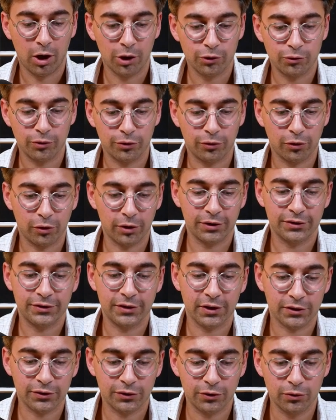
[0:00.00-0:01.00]

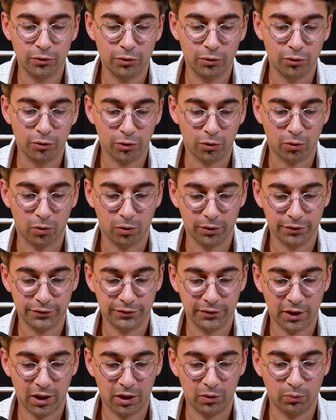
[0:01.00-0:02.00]
136 new
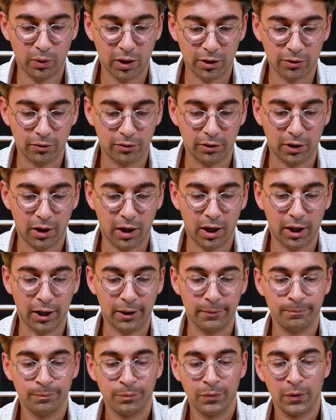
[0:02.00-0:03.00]
unicorns, a record
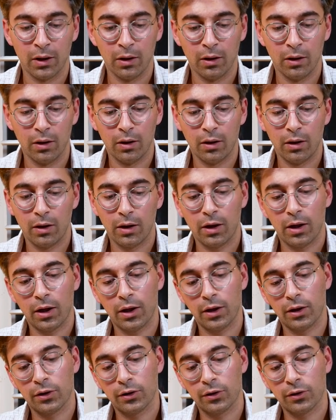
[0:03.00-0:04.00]
high.
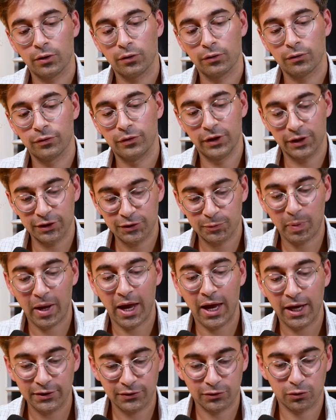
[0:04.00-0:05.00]
This
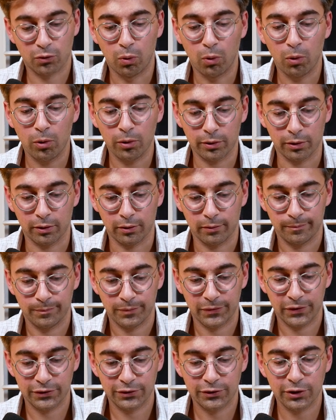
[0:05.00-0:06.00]
past quarter,
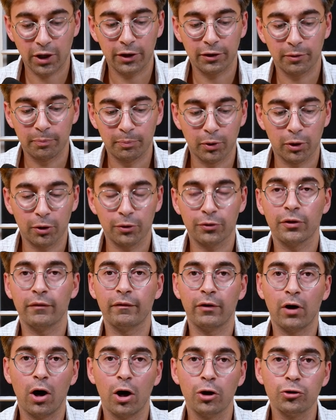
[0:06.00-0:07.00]
saw the birth
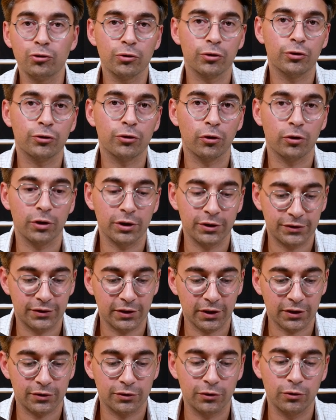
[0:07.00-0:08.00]
of
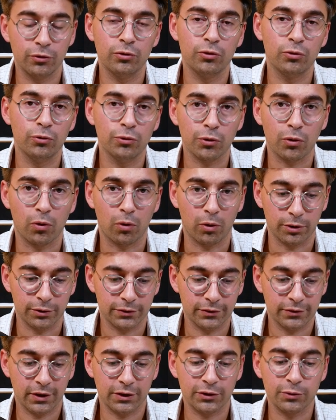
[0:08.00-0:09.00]
136 new
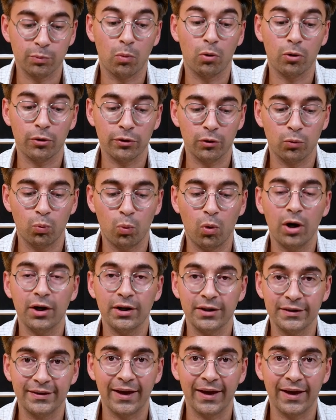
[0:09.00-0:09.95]
unicorns. That's more than one a